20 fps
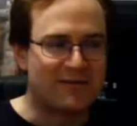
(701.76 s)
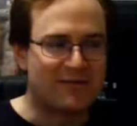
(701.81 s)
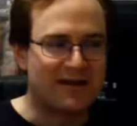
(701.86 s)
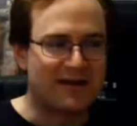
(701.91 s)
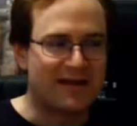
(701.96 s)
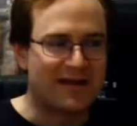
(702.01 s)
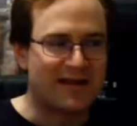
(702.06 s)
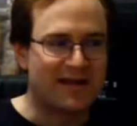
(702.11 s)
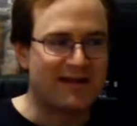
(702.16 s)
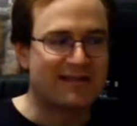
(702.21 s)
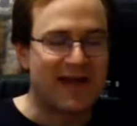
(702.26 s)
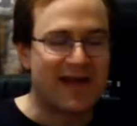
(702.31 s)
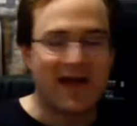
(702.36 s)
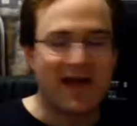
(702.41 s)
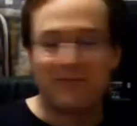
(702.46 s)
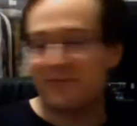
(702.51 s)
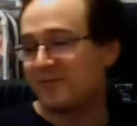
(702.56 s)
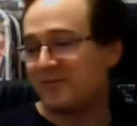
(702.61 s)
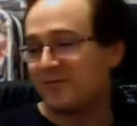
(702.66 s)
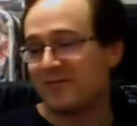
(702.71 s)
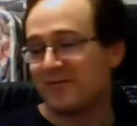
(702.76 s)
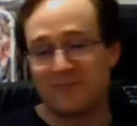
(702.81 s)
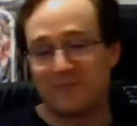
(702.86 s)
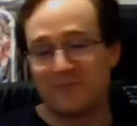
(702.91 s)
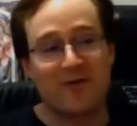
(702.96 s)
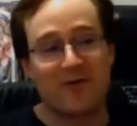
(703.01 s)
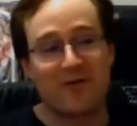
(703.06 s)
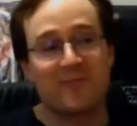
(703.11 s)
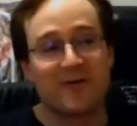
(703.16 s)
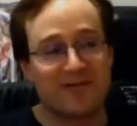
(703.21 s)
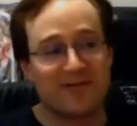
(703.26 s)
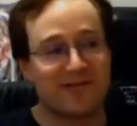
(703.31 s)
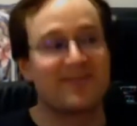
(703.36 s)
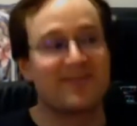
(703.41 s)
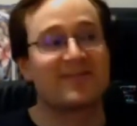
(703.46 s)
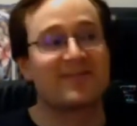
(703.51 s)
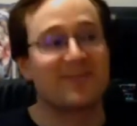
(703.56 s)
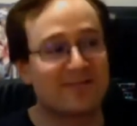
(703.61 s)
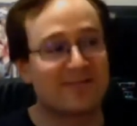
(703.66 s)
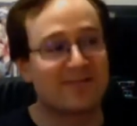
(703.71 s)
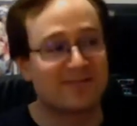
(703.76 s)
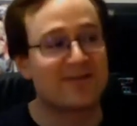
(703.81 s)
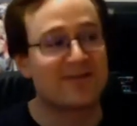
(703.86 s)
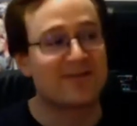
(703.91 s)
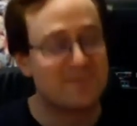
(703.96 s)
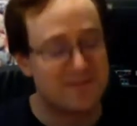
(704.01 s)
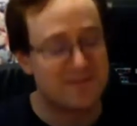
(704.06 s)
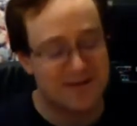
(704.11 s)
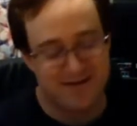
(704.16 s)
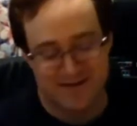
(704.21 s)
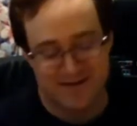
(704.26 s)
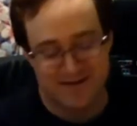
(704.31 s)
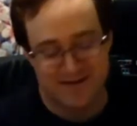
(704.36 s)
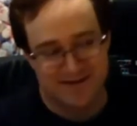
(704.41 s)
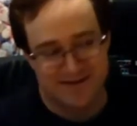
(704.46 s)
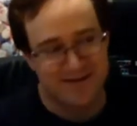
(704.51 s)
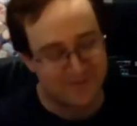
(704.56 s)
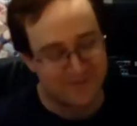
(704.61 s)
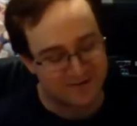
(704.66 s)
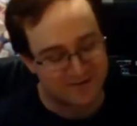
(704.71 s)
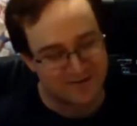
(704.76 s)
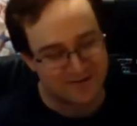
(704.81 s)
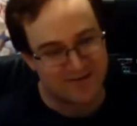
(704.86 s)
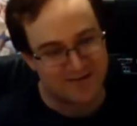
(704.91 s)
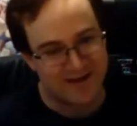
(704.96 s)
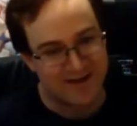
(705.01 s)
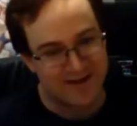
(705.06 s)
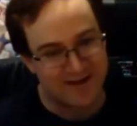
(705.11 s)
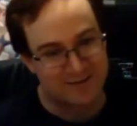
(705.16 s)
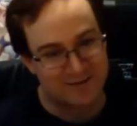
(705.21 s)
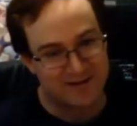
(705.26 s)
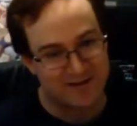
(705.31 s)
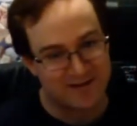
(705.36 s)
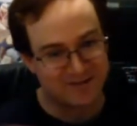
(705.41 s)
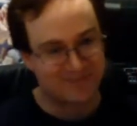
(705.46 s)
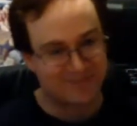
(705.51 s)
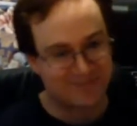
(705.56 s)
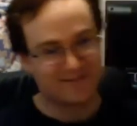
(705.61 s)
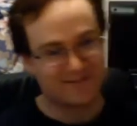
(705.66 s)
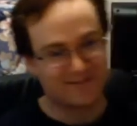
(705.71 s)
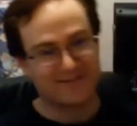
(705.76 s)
I mean, it happened before, but this is going to be on a different scale, basically.